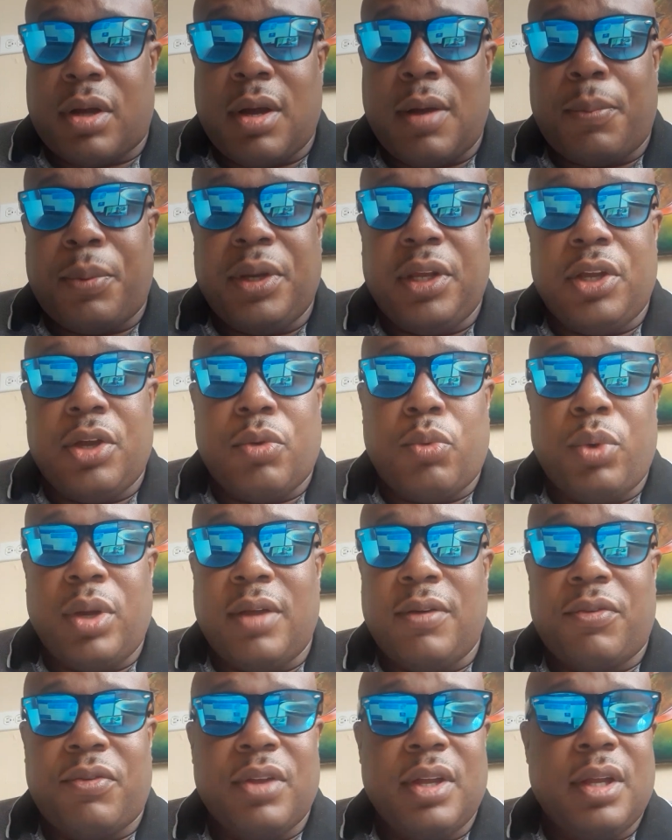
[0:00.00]
company you're
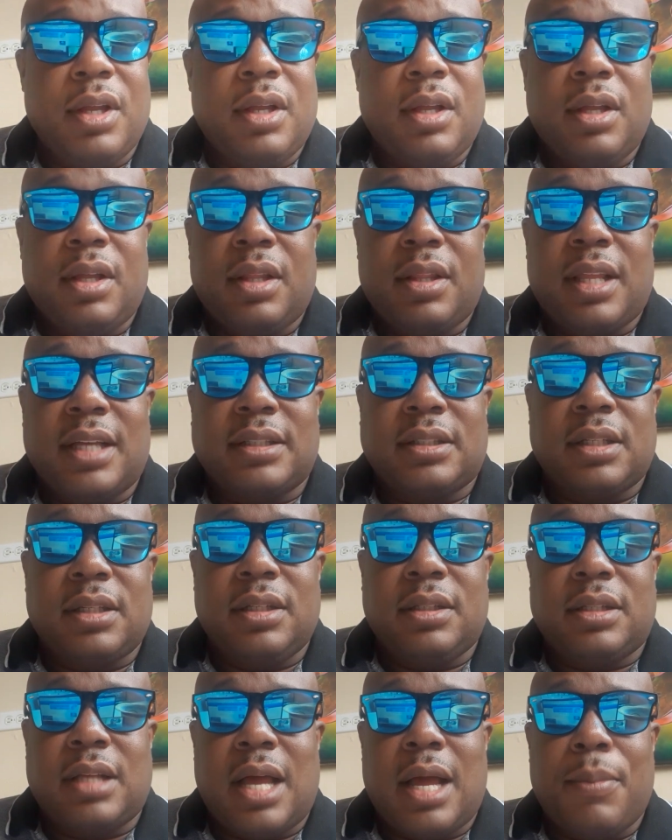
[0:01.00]
with, that's
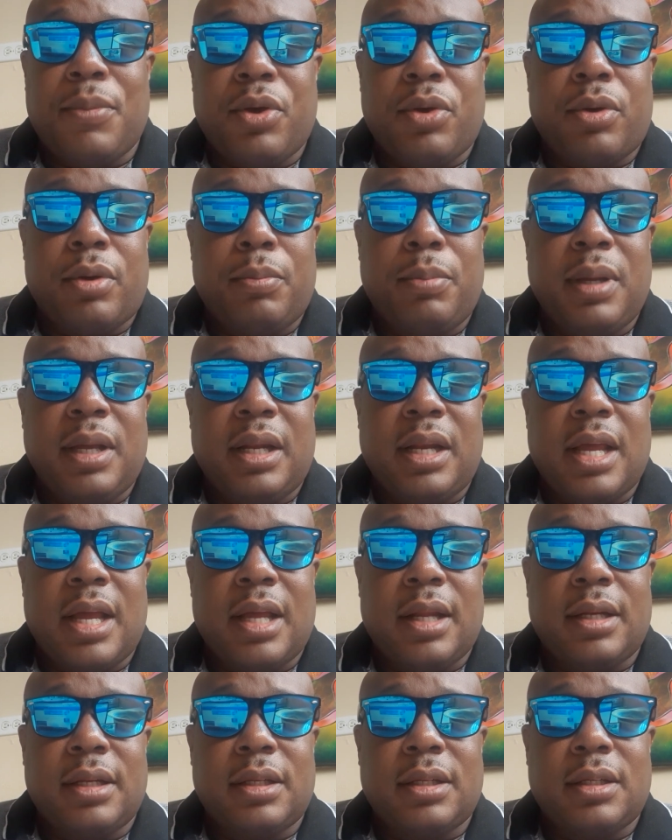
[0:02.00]
the time you're going to be in
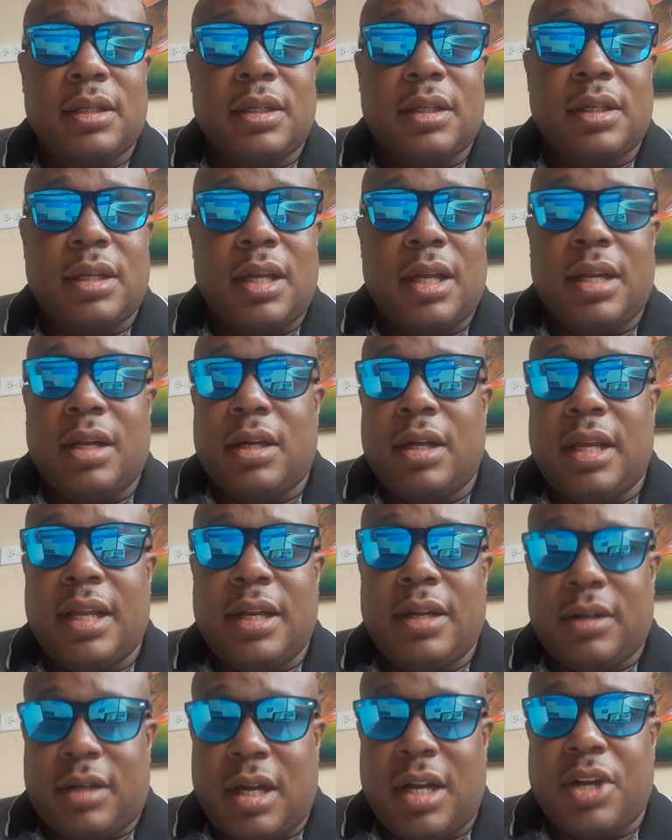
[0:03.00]
that
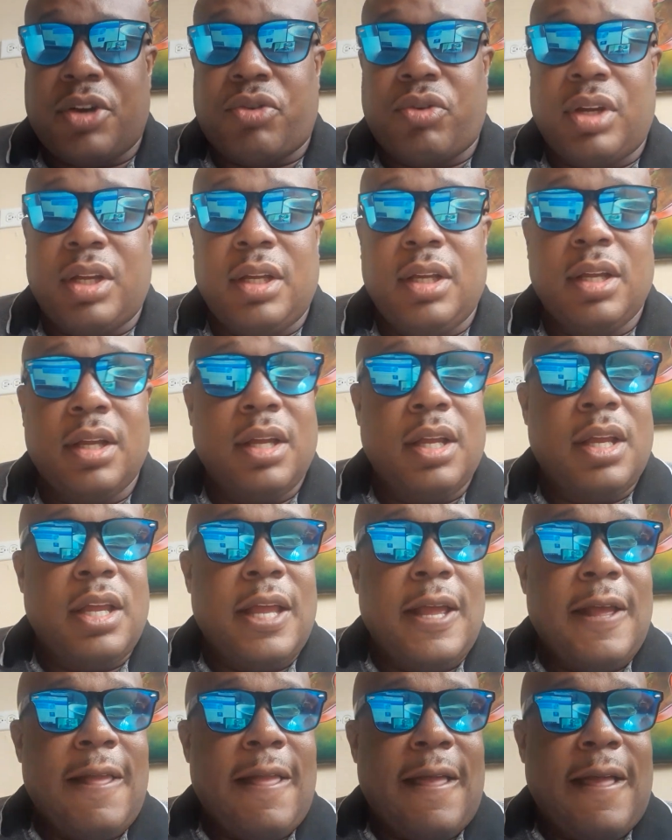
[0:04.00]
in the country
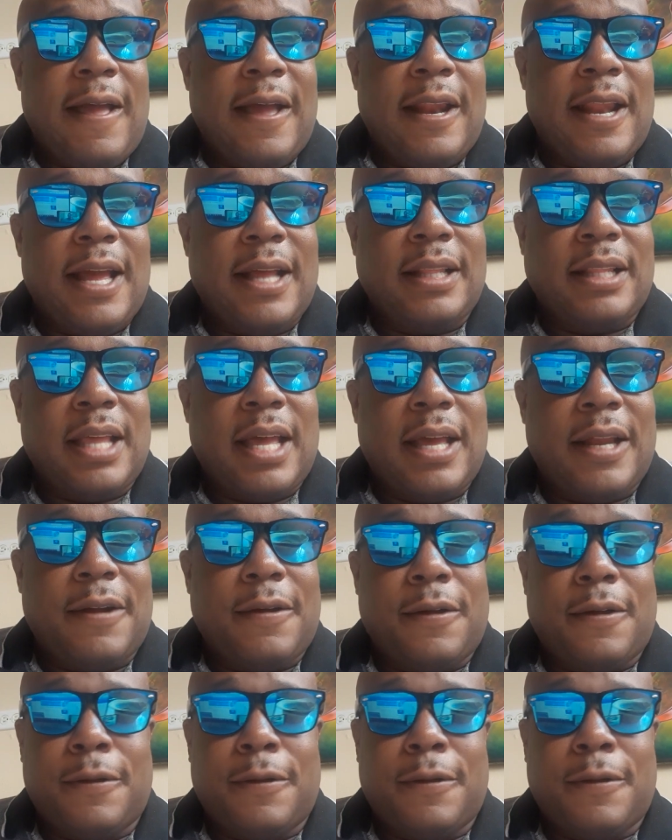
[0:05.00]
and at that